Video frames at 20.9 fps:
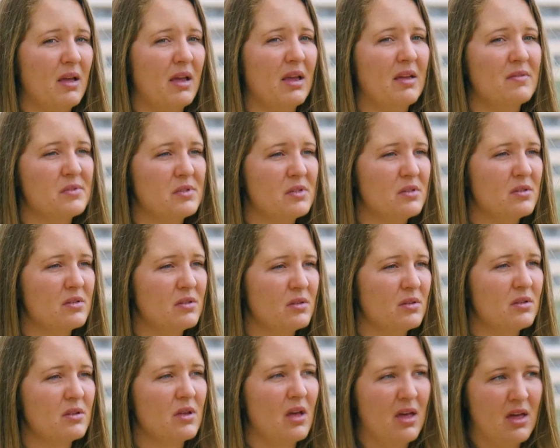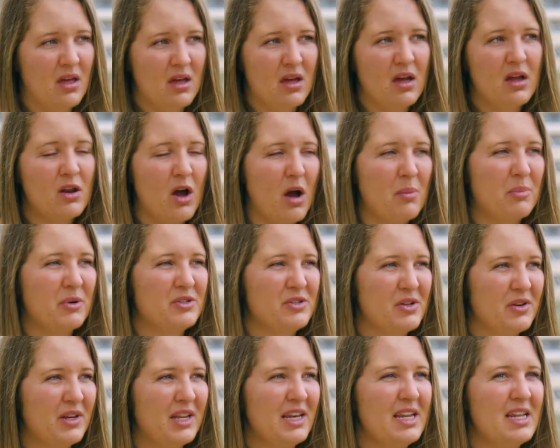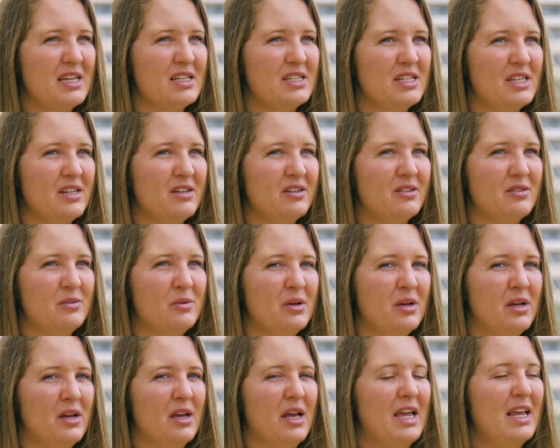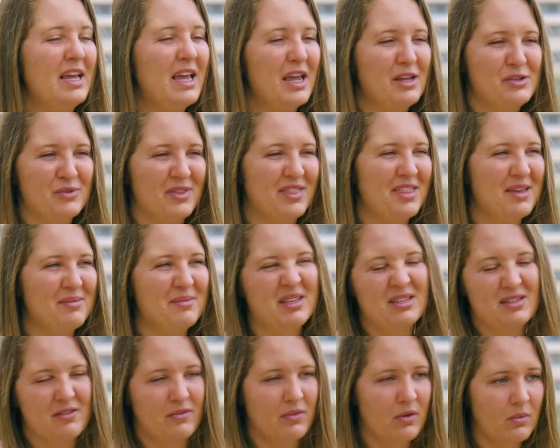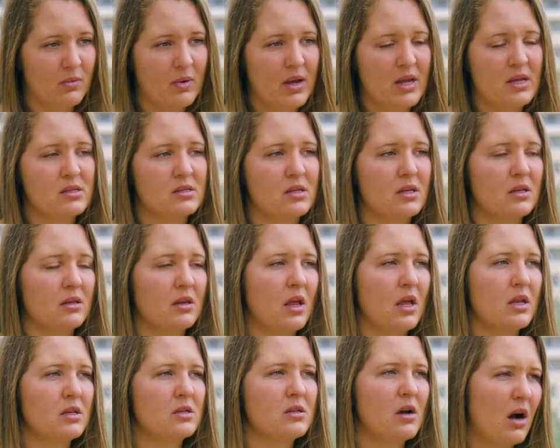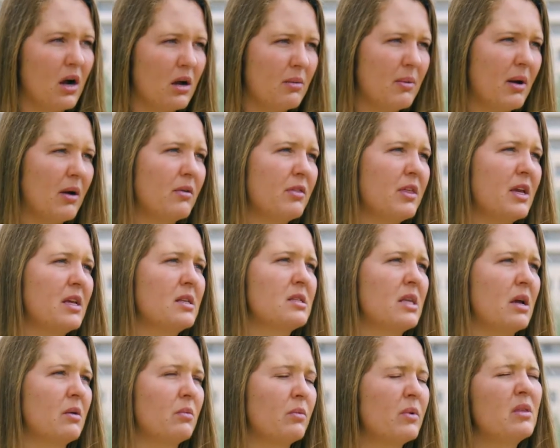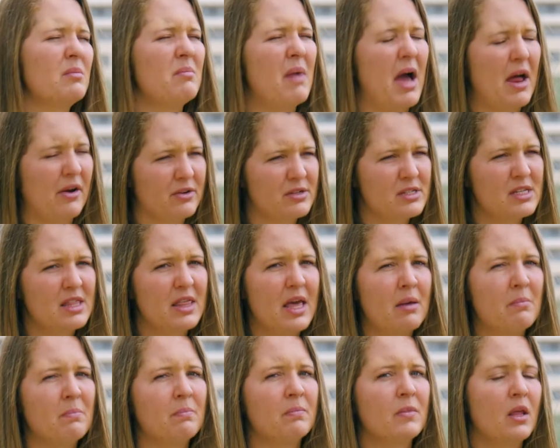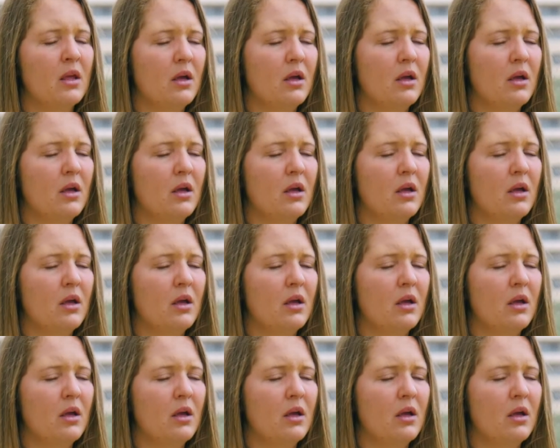It's an opportunity to engage with them in different ways and talk about things that really matter to them.